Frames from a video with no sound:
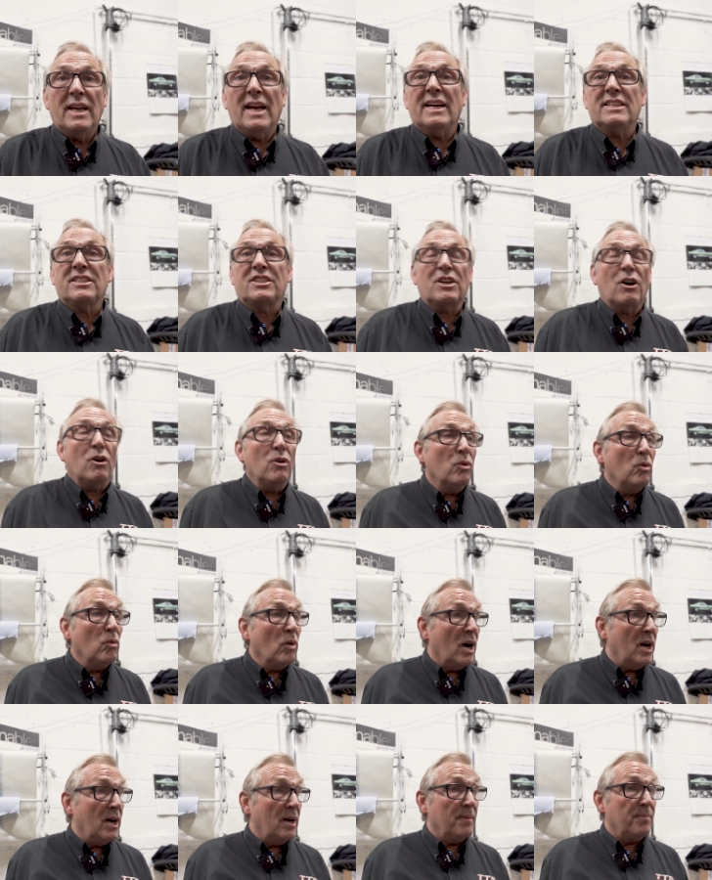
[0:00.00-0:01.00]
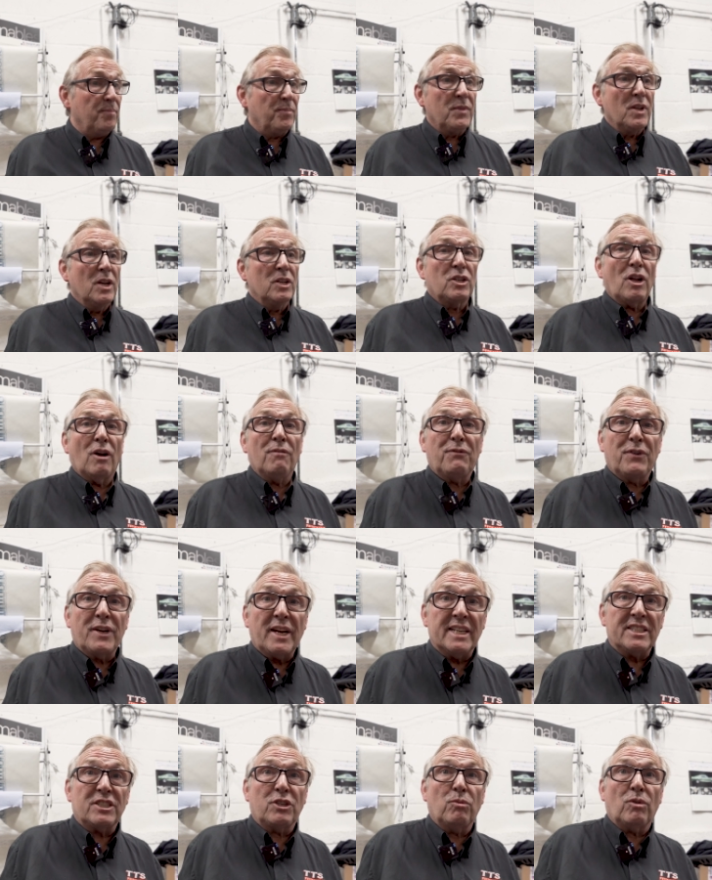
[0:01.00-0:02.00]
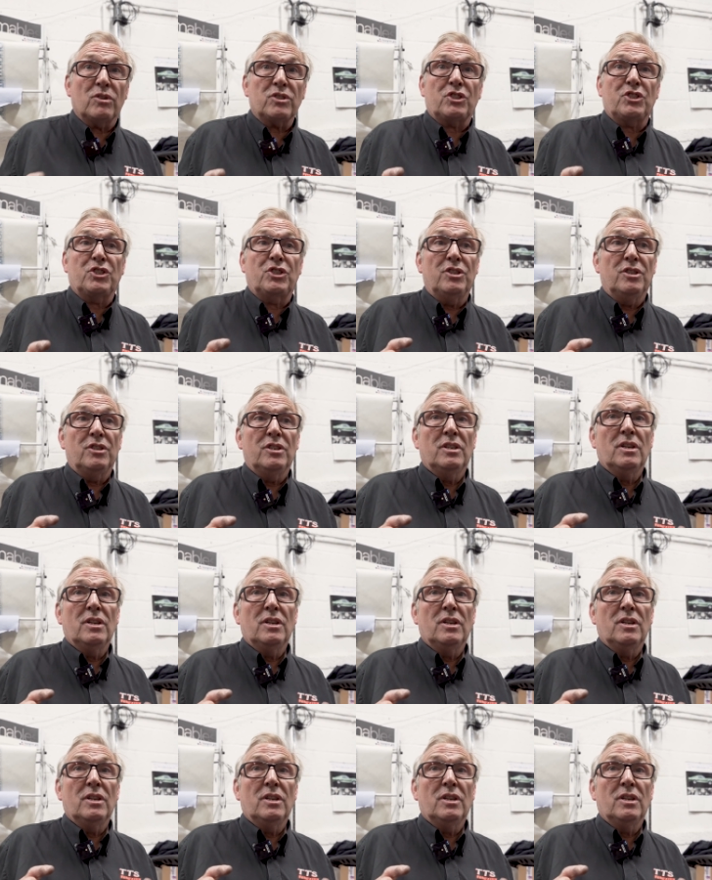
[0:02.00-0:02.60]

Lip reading: you. Yeah, so don't forget to watch